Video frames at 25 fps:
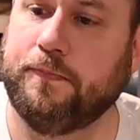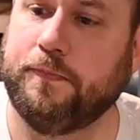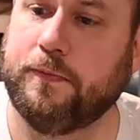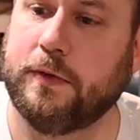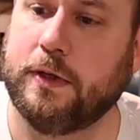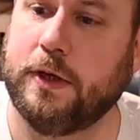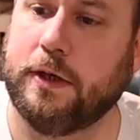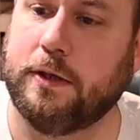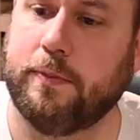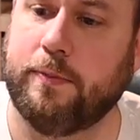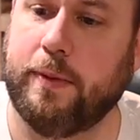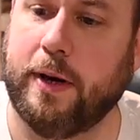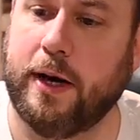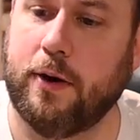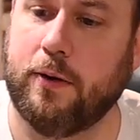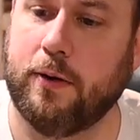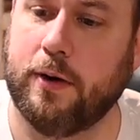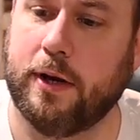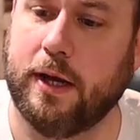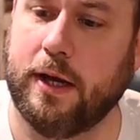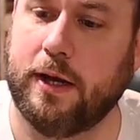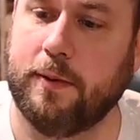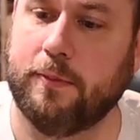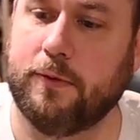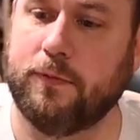Got the power
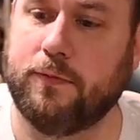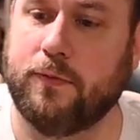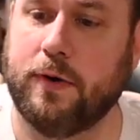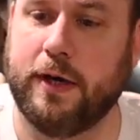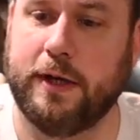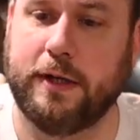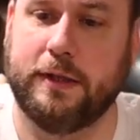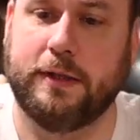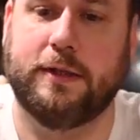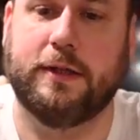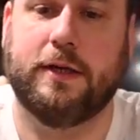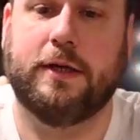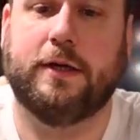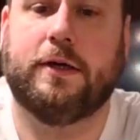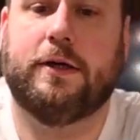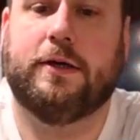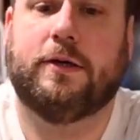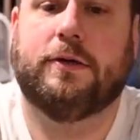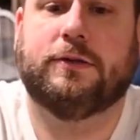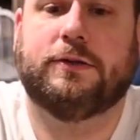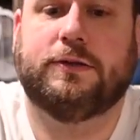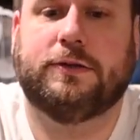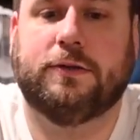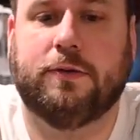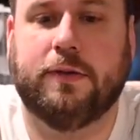cable right
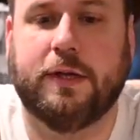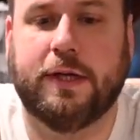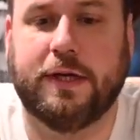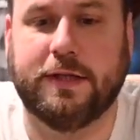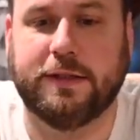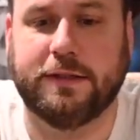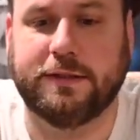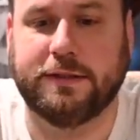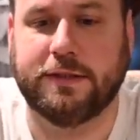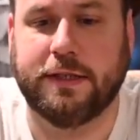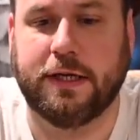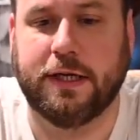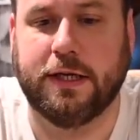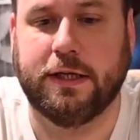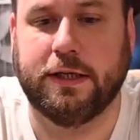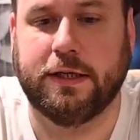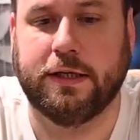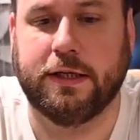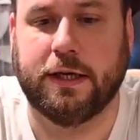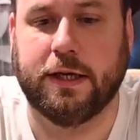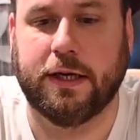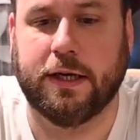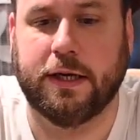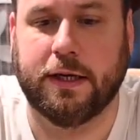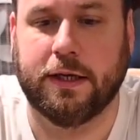there, so that is
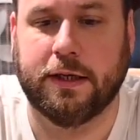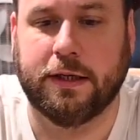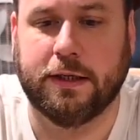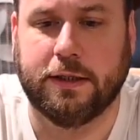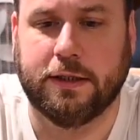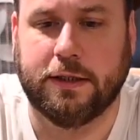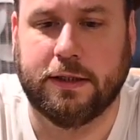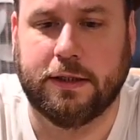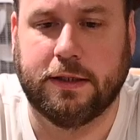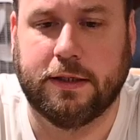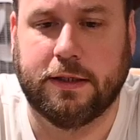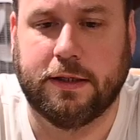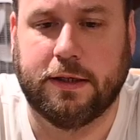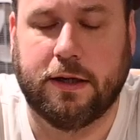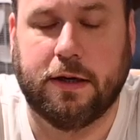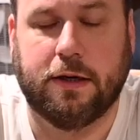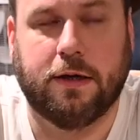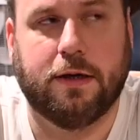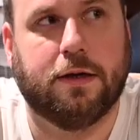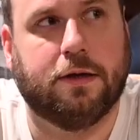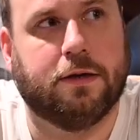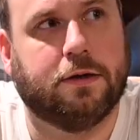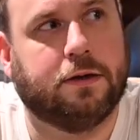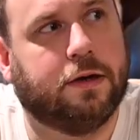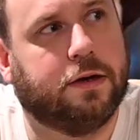a,
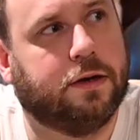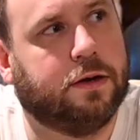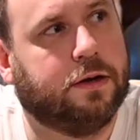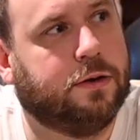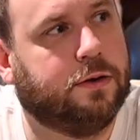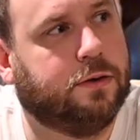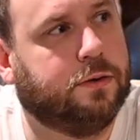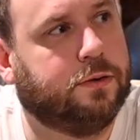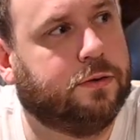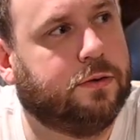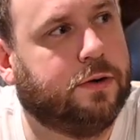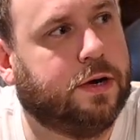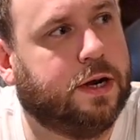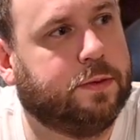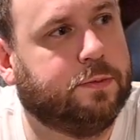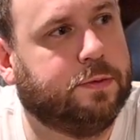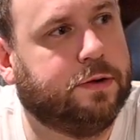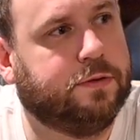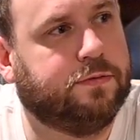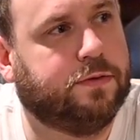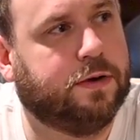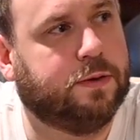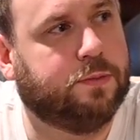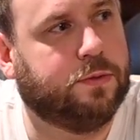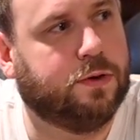correct me
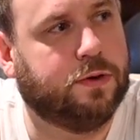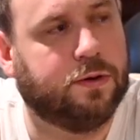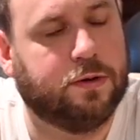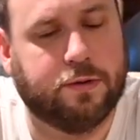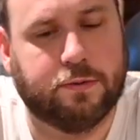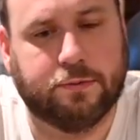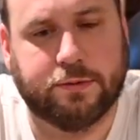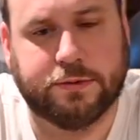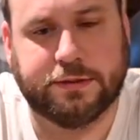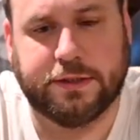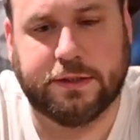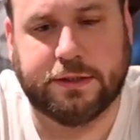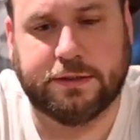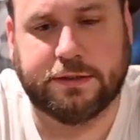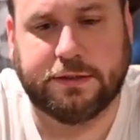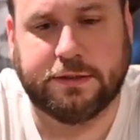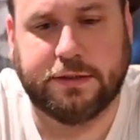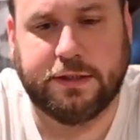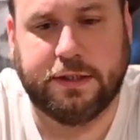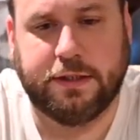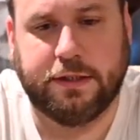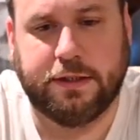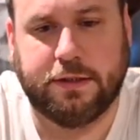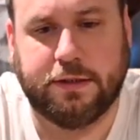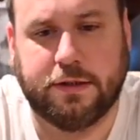if I'm wrong, was that a
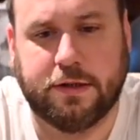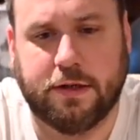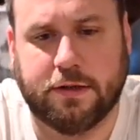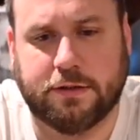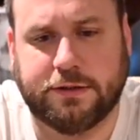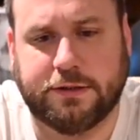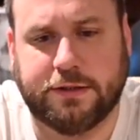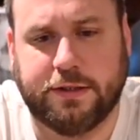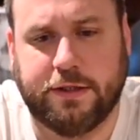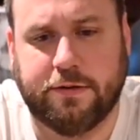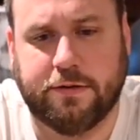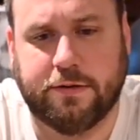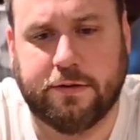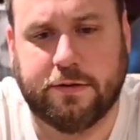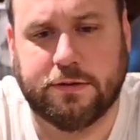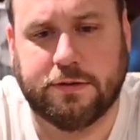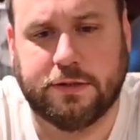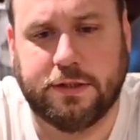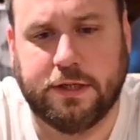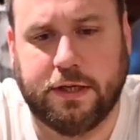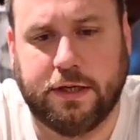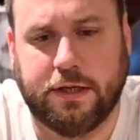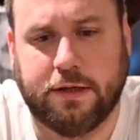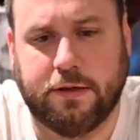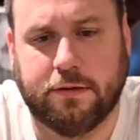C, not
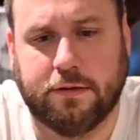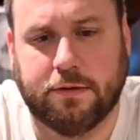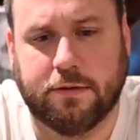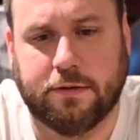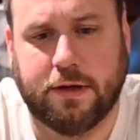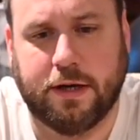C13?